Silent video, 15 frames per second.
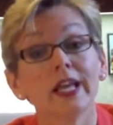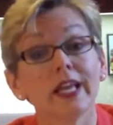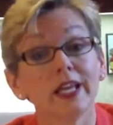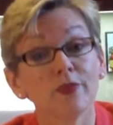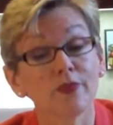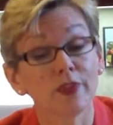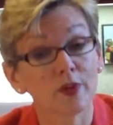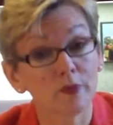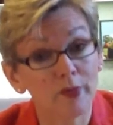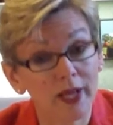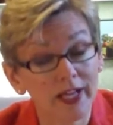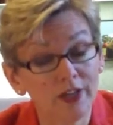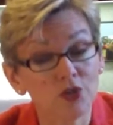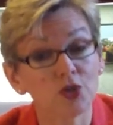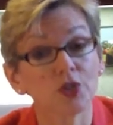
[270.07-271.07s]
if their
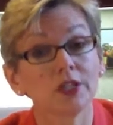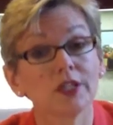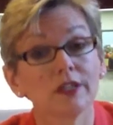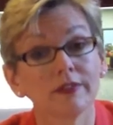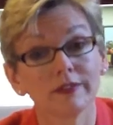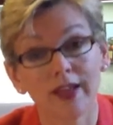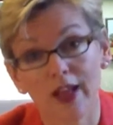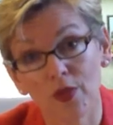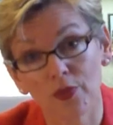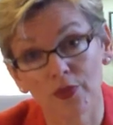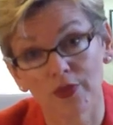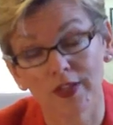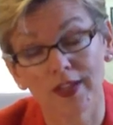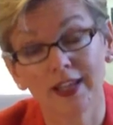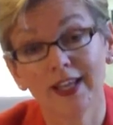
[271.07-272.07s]
patient is
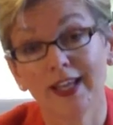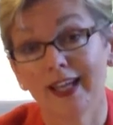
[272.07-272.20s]
healthy.